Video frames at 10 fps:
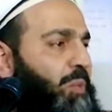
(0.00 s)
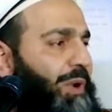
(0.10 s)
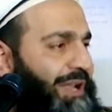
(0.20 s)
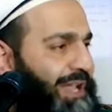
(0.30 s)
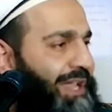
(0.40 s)

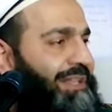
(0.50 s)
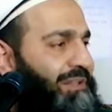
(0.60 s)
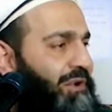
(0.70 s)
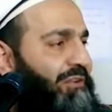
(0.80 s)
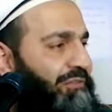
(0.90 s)
what
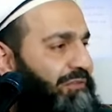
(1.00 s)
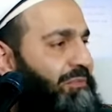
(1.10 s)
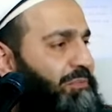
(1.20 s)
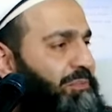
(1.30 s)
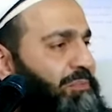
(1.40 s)
kind of
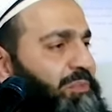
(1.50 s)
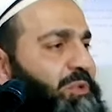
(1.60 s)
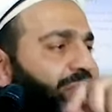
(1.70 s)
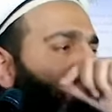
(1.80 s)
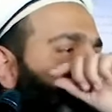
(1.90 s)

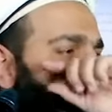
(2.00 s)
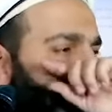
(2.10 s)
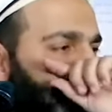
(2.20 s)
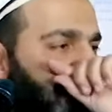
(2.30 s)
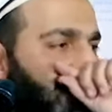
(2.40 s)
beauty
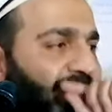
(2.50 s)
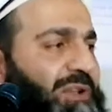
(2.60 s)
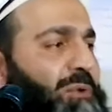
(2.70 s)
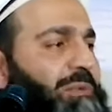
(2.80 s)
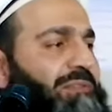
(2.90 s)
manifested on
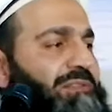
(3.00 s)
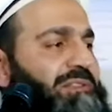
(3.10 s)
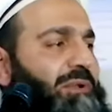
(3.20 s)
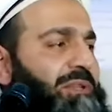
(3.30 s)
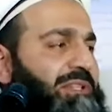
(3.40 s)
our
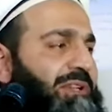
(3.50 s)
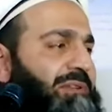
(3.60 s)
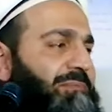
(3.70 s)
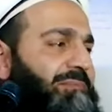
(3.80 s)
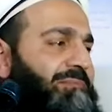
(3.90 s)
Prophet sallallahu
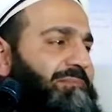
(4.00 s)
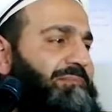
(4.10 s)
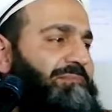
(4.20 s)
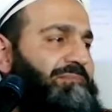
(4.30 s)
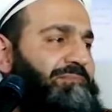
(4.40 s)
alaihi
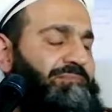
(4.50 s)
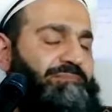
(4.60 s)
wasallam?